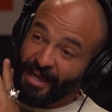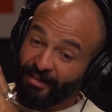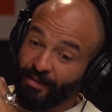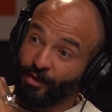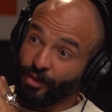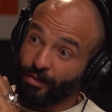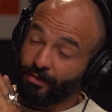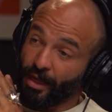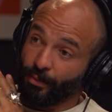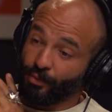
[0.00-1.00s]
And then there's other
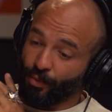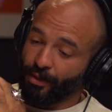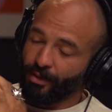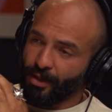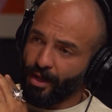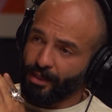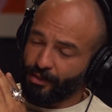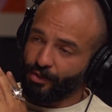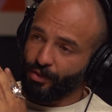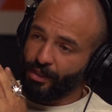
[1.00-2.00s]
times where the guy
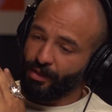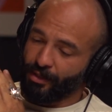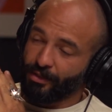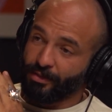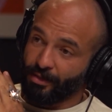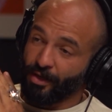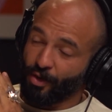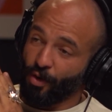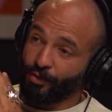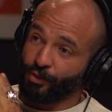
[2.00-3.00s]
gets your heel and it's going to
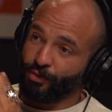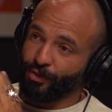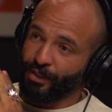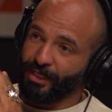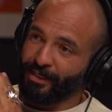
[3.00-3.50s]
cost you your knee.